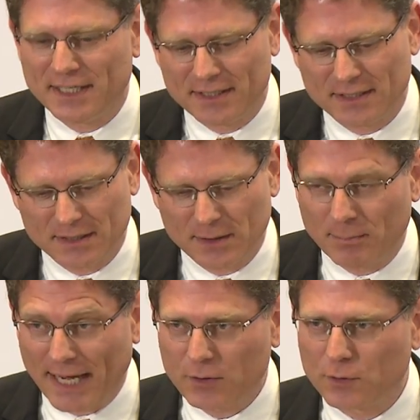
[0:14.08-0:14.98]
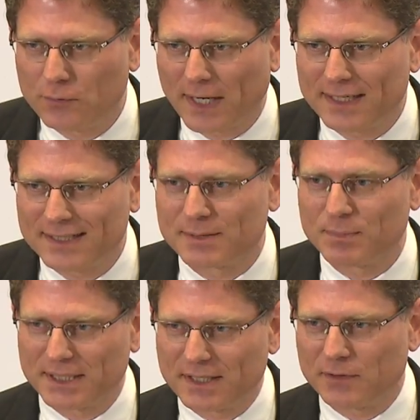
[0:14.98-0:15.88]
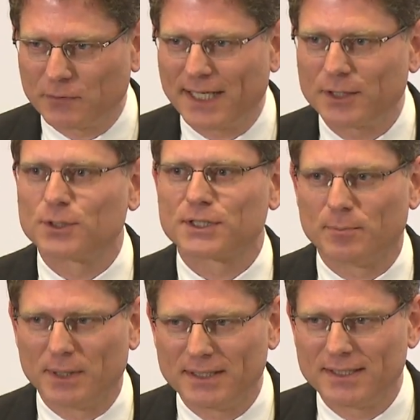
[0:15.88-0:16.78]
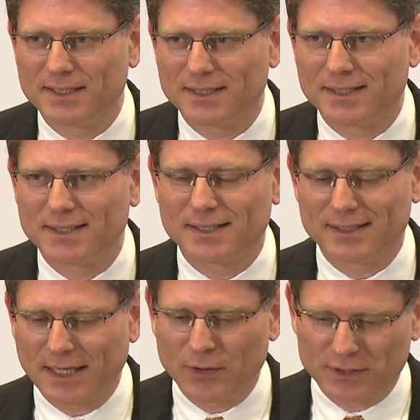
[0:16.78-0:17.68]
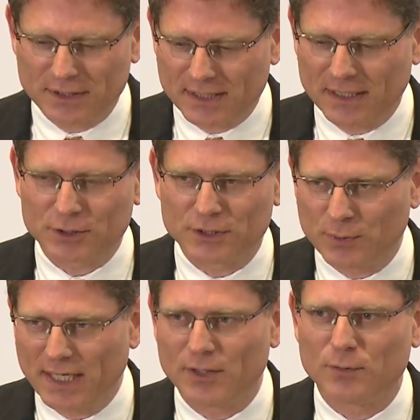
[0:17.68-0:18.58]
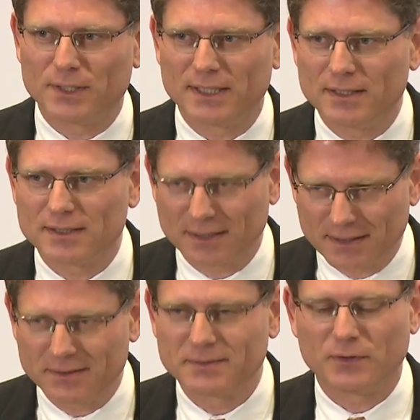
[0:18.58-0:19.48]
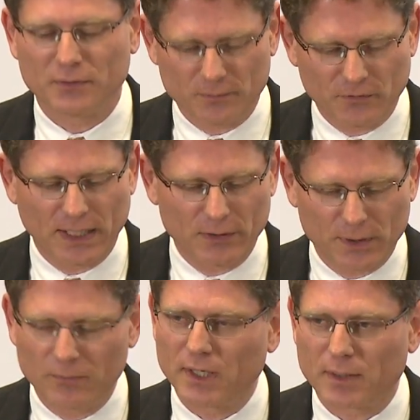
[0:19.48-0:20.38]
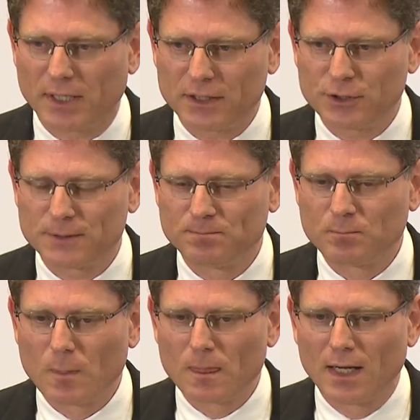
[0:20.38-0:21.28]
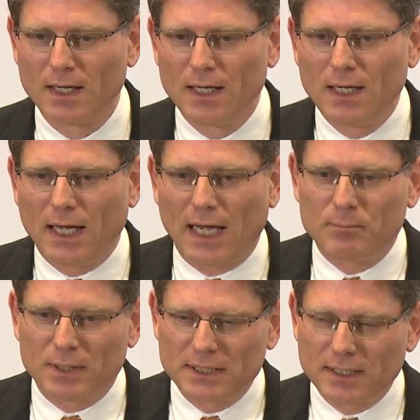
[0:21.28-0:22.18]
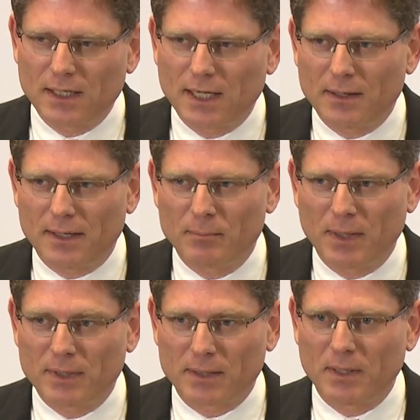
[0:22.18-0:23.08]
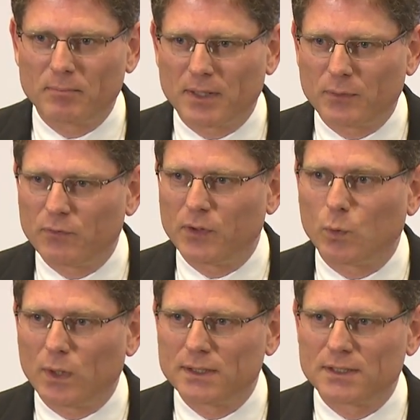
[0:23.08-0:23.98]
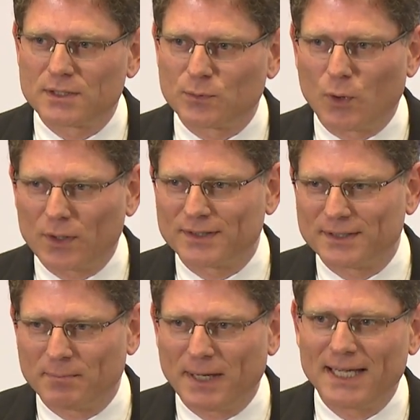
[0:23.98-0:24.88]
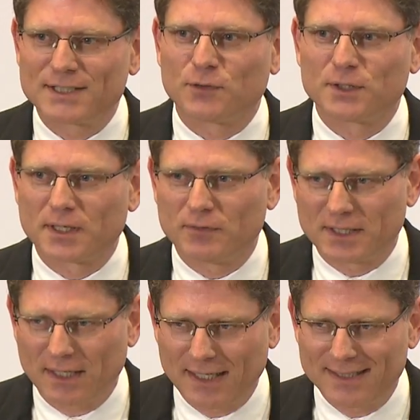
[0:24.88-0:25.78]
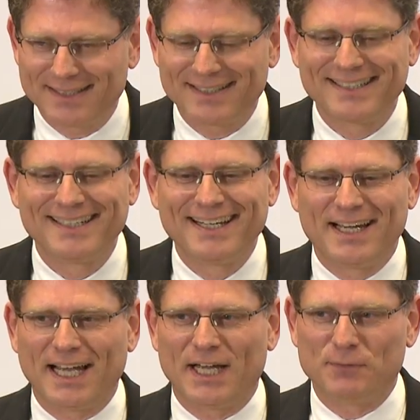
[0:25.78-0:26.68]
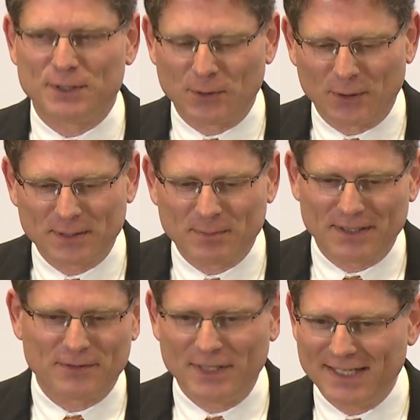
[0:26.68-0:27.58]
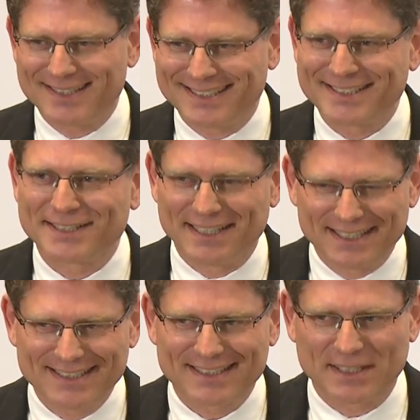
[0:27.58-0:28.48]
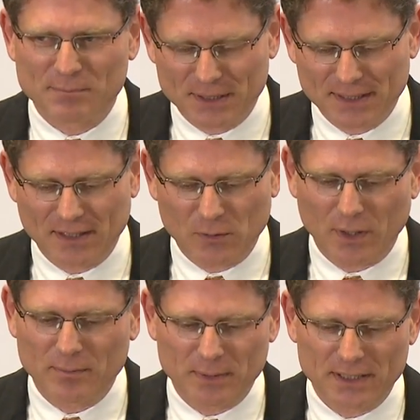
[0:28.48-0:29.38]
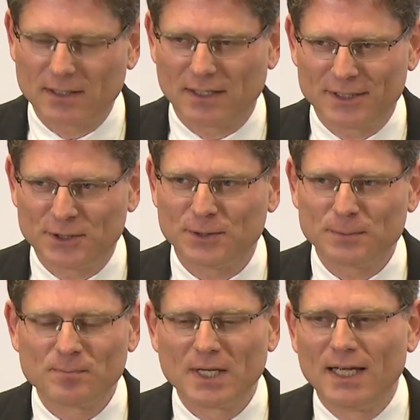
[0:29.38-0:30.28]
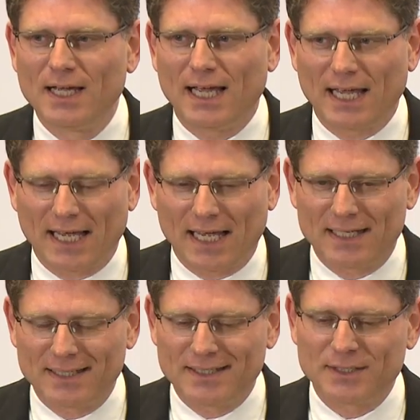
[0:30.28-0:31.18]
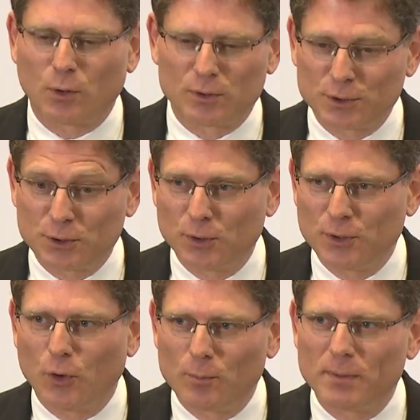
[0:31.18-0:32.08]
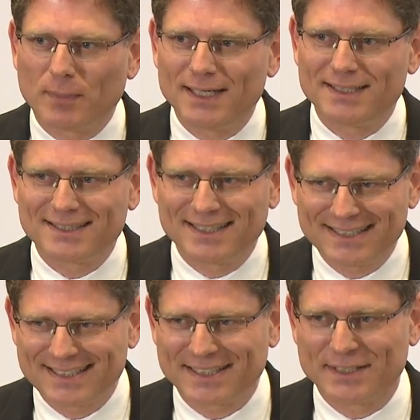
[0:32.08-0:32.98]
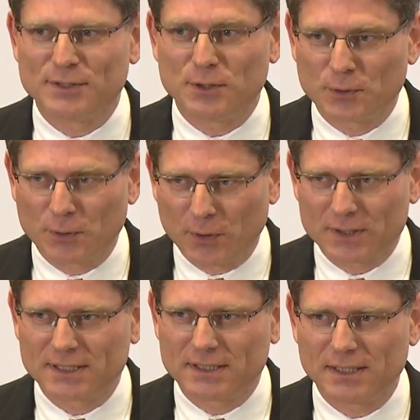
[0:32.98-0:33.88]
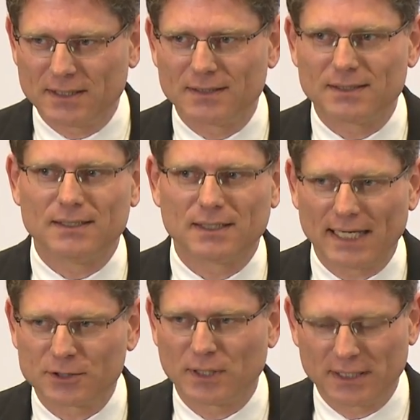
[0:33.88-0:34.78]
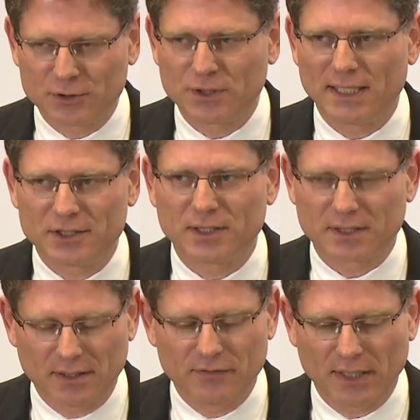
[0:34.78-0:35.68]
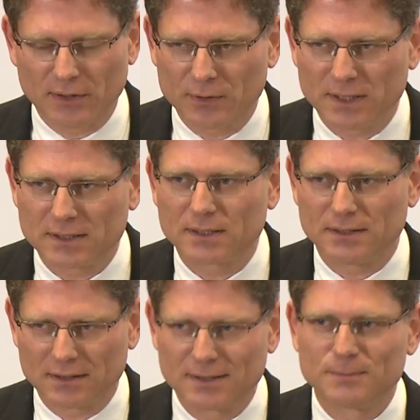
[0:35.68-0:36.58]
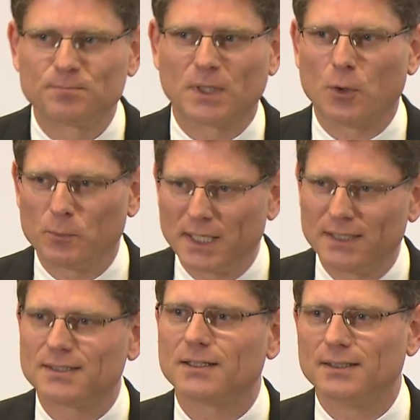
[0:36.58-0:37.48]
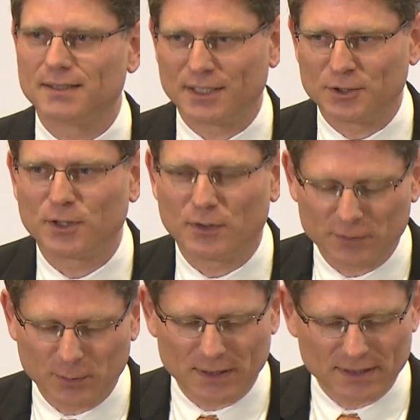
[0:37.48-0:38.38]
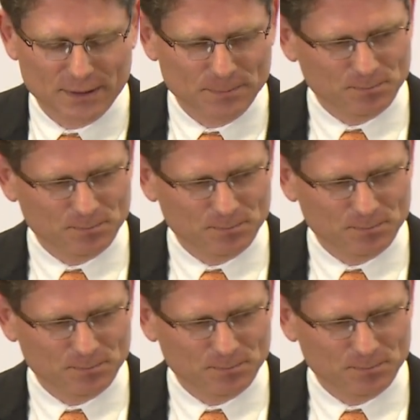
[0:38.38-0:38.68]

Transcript: in uh, macro finance, in particular financial stability, and uh, our discussions we had over the years. I value them very much. In particular, I remember when we once walked on the banks of the River Rhine and we talked about various things, and particular, one particular issue. And it also showed your open mindedness and your curiosity and the intellectual exchange. I really value. Meliodas, and I hope we can stay in touch afterwards